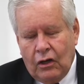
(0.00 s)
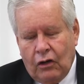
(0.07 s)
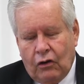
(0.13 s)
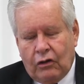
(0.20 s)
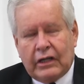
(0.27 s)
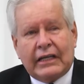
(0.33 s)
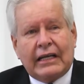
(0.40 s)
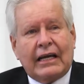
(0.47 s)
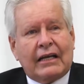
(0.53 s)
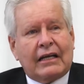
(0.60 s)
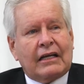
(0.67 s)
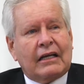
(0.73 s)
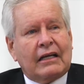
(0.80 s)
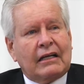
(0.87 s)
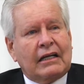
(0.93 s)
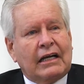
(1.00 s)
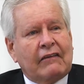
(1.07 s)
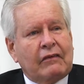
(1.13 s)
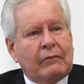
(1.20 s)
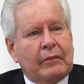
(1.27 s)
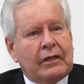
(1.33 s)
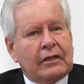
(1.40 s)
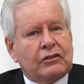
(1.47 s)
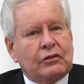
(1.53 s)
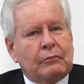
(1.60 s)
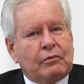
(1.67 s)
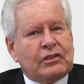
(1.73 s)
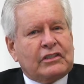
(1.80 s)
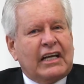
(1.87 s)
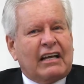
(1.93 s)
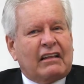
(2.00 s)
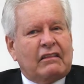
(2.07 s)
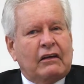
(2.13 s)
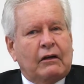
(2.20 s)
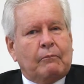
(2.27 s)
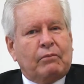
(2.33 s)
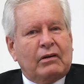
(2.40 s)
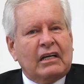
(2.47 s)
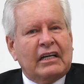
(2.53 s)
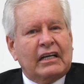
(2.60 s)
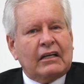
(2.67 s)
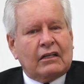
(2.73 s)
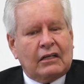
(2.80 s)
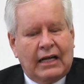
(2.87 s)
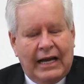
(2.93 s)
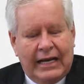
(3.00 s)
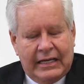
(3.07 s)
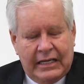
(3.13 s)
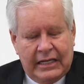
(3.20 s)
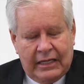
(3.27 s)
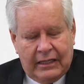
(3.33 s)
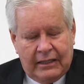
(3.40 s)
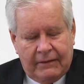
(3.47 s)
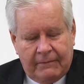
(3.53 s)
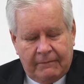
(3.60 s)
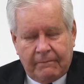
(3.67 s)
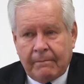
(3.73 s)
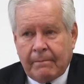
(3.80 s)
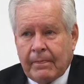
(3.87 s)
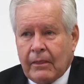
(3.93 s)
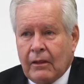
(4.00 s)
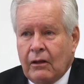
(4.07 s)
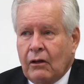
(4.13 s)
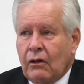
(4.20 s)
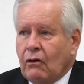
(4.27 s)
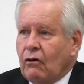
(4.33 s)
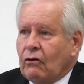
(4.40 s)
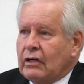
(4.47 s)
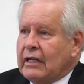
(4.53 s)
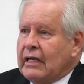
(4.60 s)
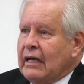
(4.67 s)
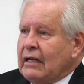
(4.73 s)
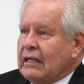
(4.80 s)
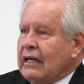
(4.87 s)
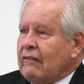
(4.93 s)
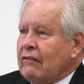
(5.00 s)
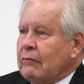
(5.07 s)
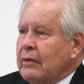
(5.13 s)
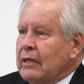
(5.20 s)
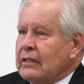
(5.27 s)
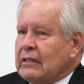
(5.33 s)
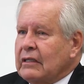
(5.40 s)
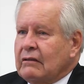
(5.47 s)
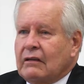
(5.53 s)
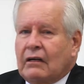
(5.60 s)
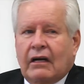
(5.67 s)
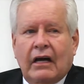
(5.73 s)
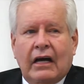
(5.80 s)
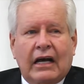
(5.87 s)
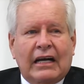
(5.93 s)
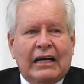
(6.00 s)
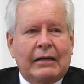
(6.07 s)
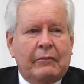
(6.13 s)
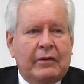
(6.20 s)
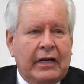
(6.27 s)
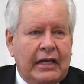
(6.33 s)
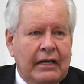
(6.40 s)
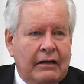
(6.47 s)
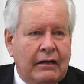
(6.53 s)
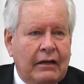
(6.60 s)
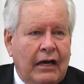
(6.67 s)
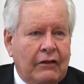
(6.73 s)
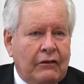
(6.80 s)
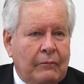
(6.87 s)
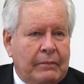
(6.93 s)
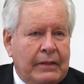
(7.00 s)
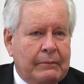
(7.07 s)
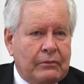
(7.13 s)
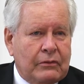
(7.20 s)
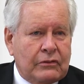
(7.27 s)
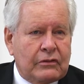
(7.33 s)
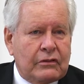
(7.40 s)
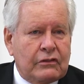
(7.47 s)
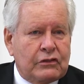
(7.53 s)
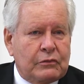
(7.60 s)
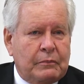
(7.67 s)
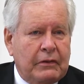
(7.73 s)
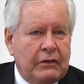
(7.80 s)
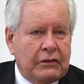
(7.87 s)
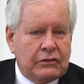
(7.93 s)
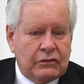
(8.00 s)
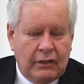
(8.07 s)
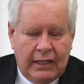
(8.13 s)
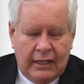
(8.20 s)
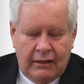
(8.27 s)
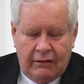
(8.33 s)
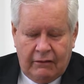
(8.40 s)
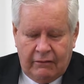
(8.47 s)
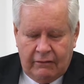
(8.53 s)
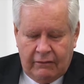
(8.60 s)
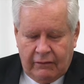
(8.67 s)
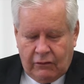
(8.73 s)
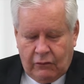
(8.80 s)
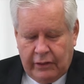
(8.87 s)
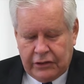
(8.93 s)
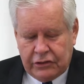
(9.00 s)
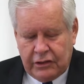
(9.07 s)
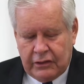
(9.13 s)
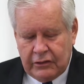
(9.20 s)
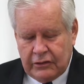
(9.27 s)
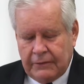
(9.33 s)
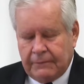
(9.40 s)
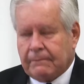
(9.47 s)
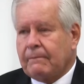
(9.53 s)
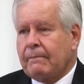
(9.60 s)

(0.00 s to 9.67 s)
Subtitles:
or to get government to protect their political idea, or to get government to eliminate other people's spiritual questions.